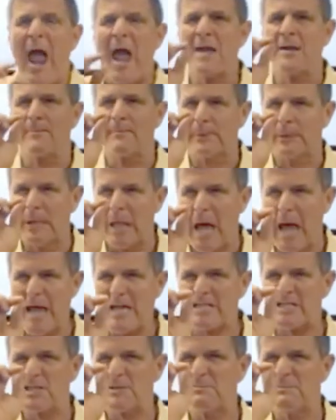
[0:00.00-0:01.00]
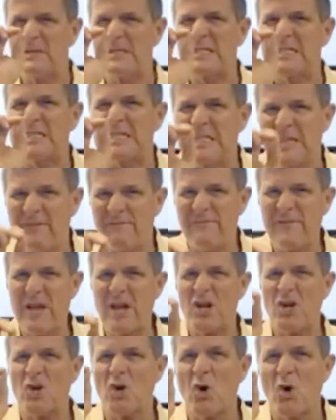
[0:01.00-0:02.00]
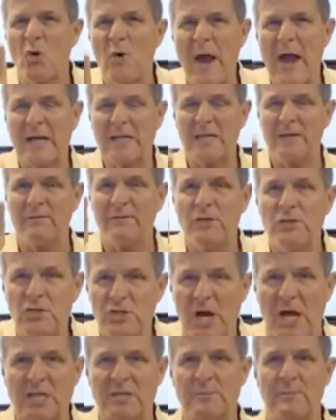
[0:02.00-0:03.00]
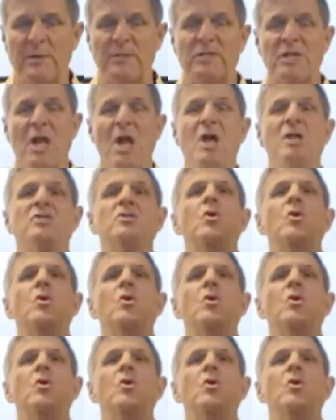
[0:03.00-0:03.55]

and applying specific corrective adjustments